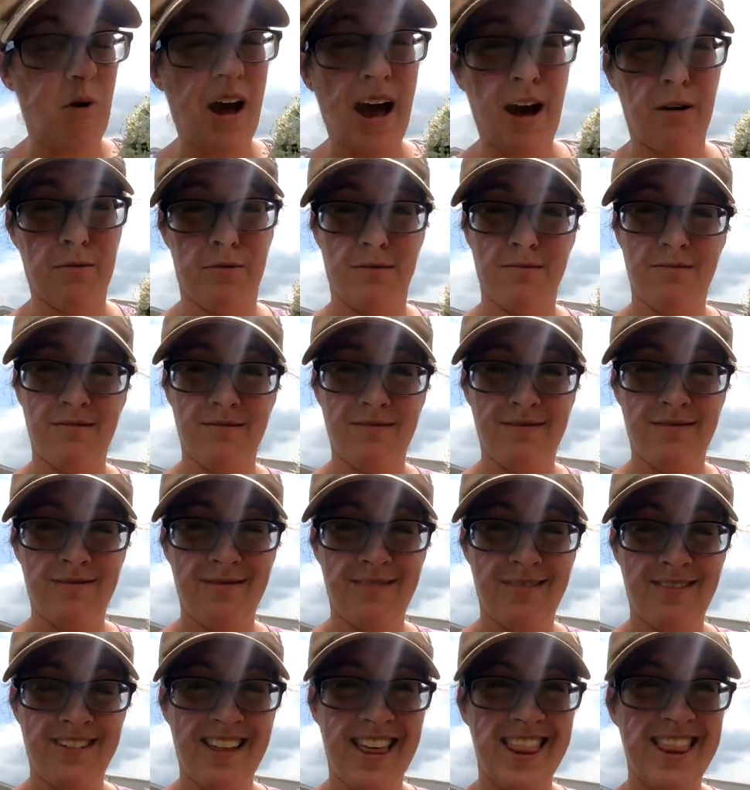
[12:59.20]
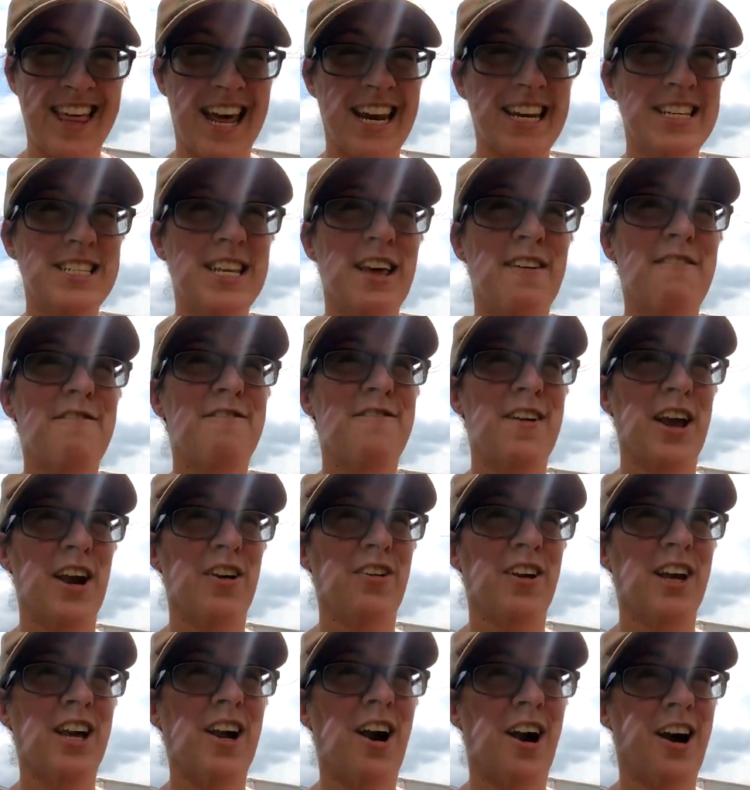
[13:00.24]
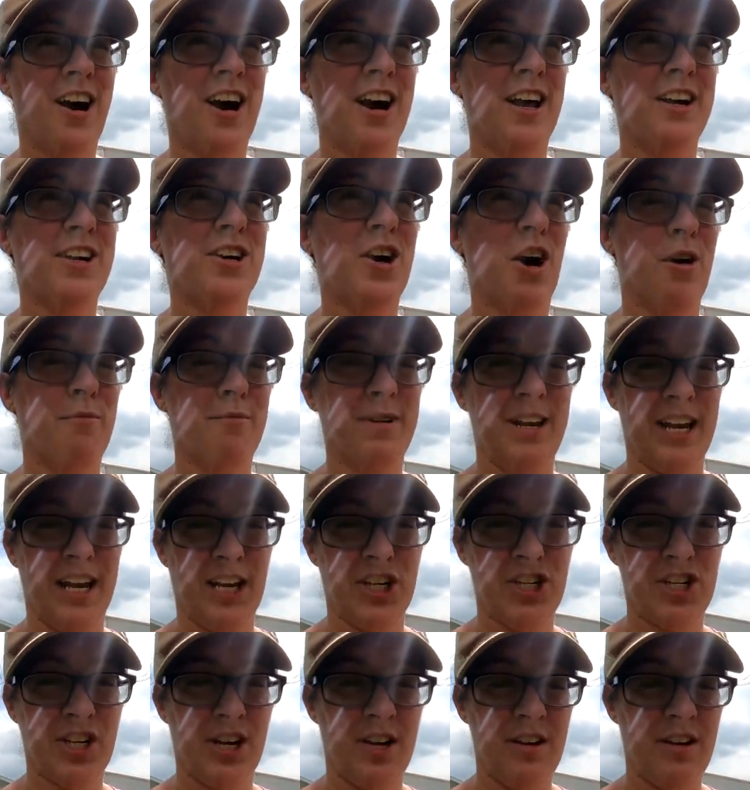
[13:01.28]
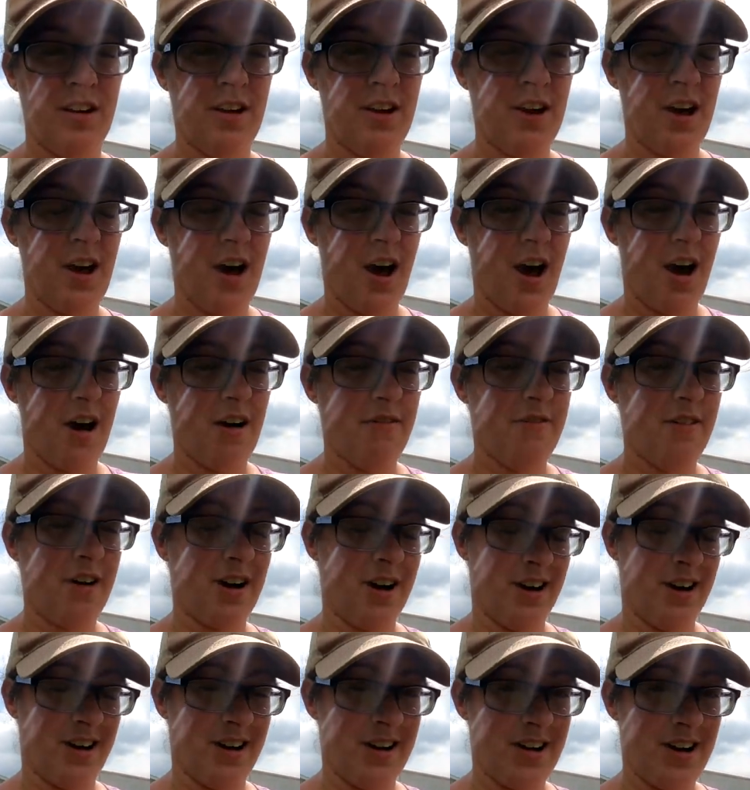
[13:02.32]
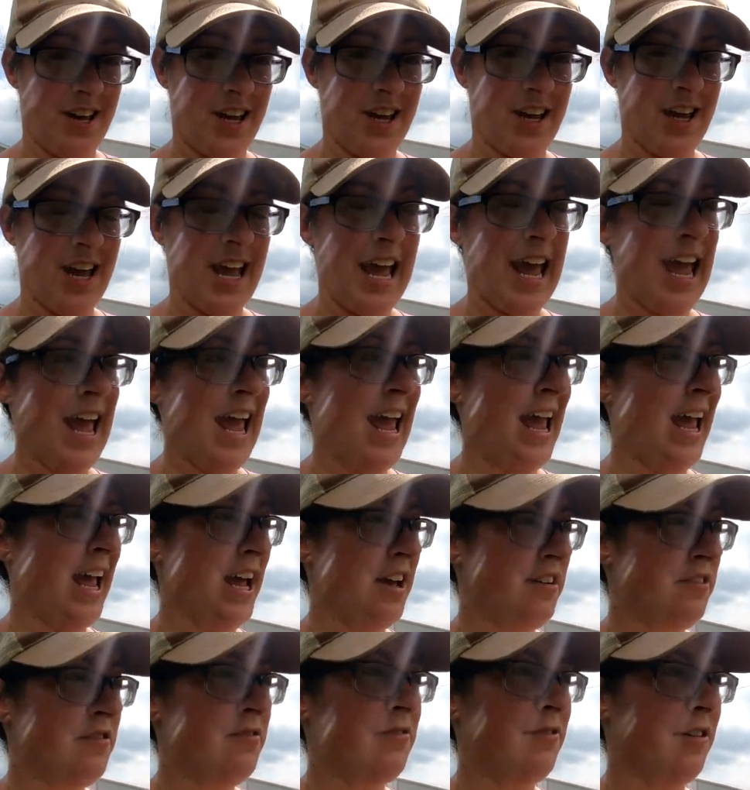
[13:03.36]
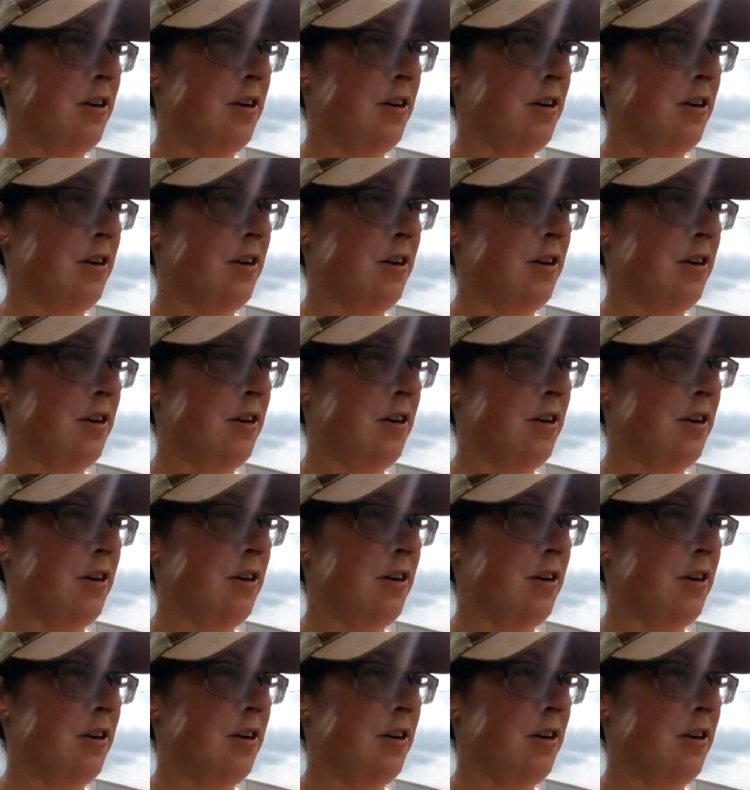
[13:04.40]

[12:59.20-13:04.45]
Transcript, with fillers: Wow, that is a very odd combination of oniony and